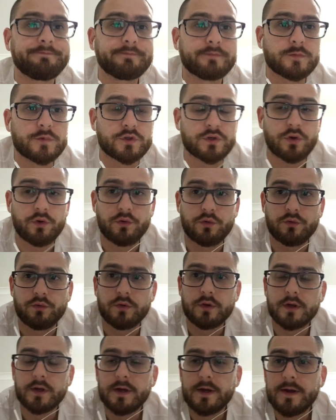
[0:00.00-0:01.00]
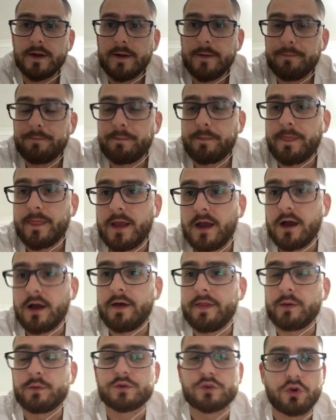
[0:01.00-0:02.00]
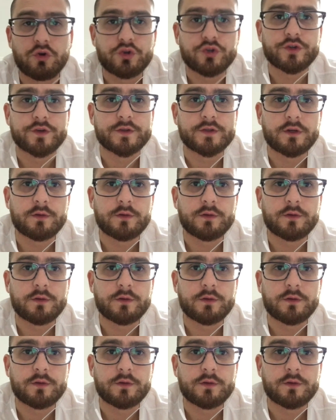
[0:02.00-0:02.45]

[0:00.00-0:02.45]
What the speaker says: So, and I was conscious.